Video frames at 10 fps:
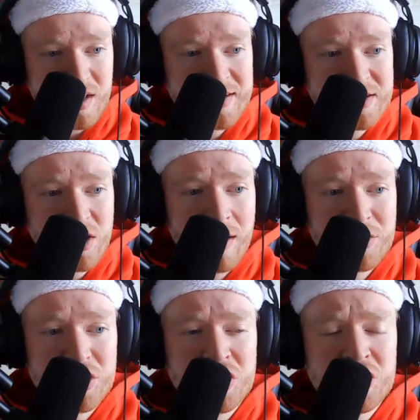And so I'm
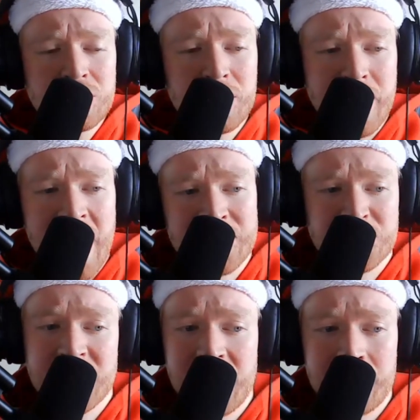just super
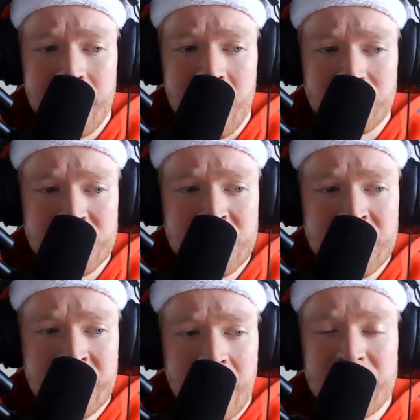passionate about,
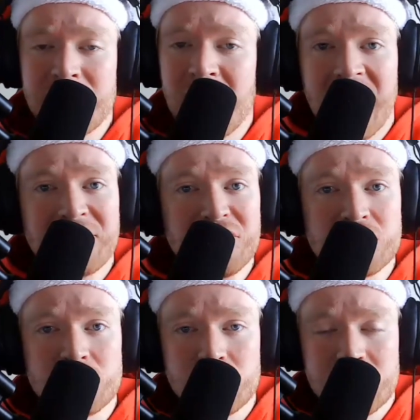my life
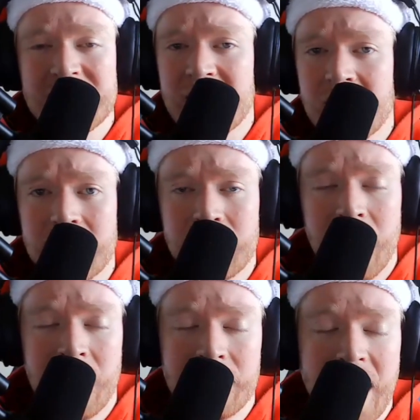was really,
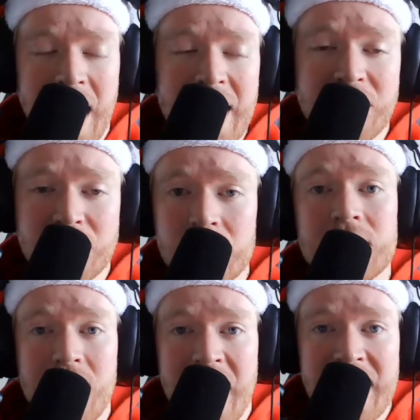I had a
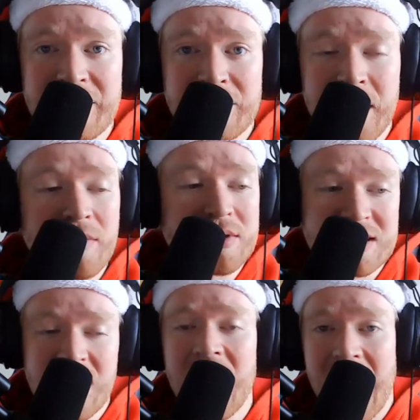good life, but I was
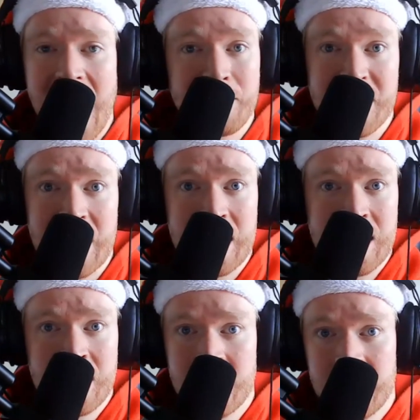not happy
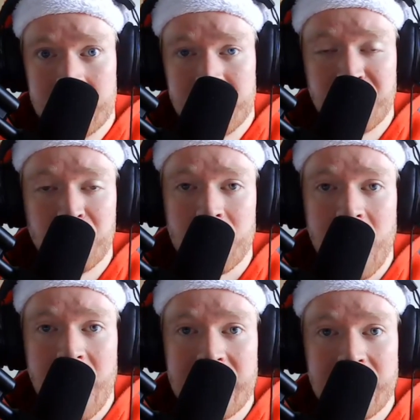
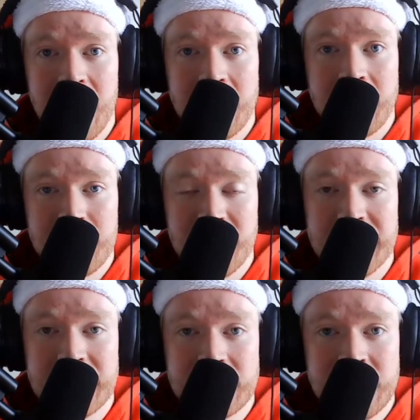before I
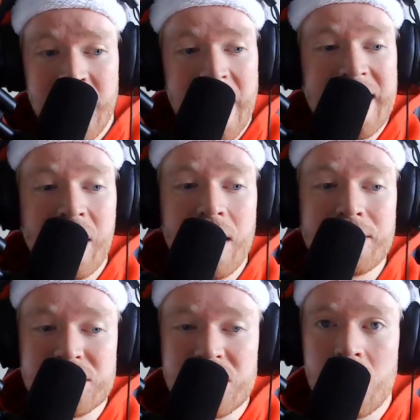married. And now I
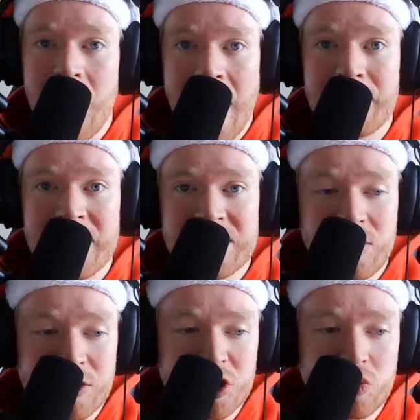am so happy. And
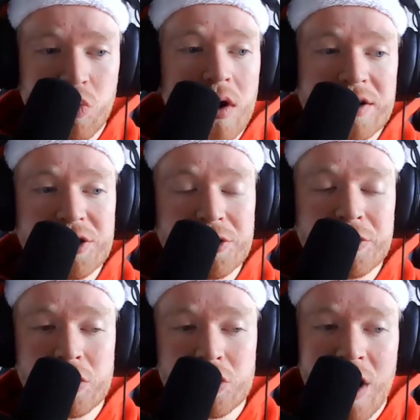so I just want
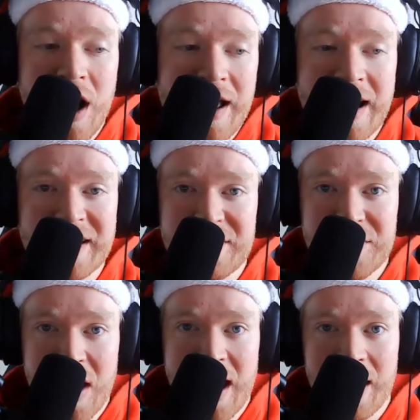to try and
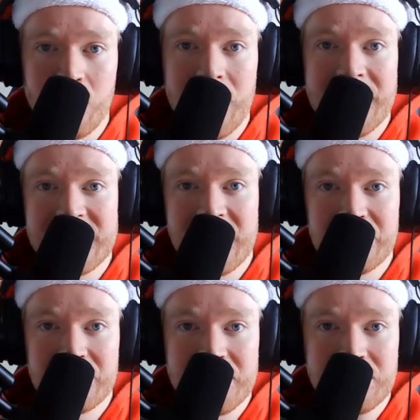give that away to
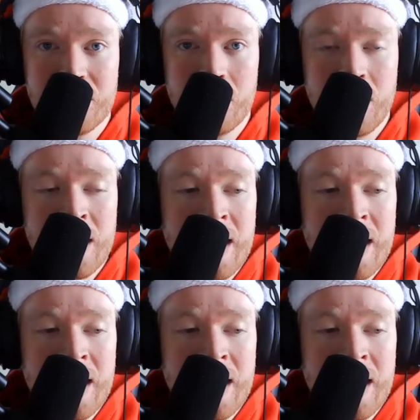other people,